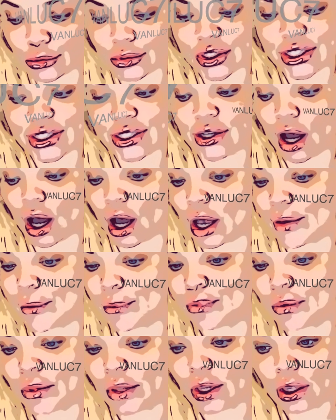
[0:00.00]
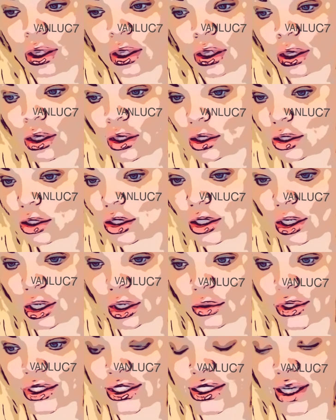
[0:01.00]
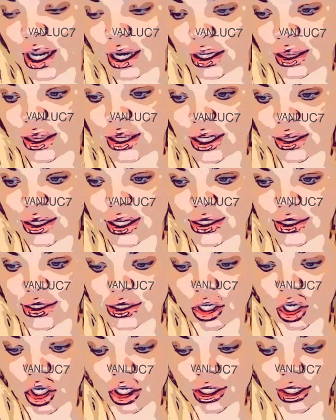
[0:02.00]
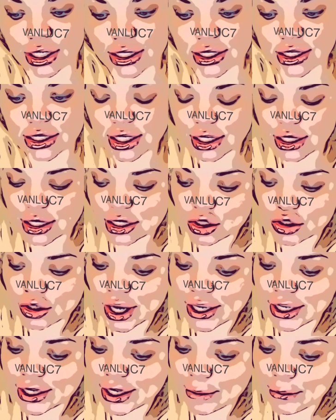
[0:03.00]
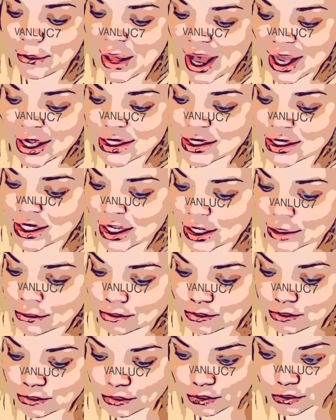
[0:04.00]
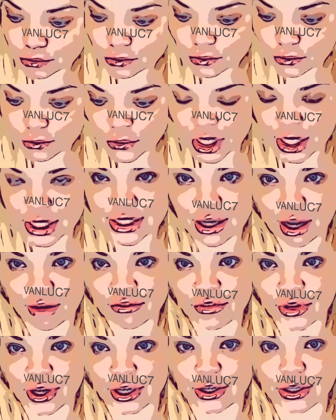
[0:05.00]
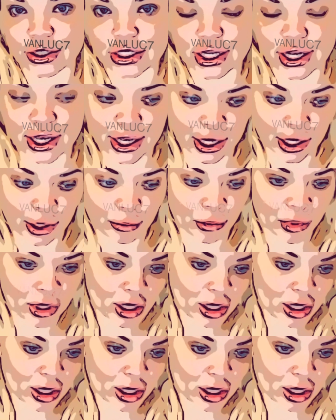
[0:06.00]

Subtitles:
It's not, you know, it's not a thing that's current and he's trying to get past it. It's not fair to him.